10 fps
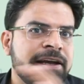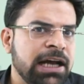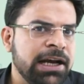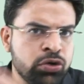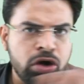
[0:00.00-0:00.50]
I
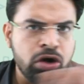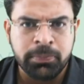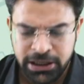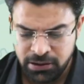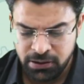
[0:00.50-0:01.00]
do not
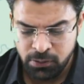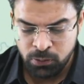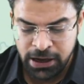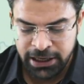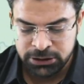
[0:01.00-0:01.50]
mean y
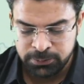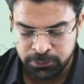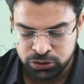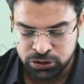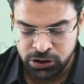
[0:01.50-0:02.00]
is
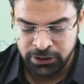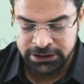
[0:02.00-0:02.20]
proportional to x.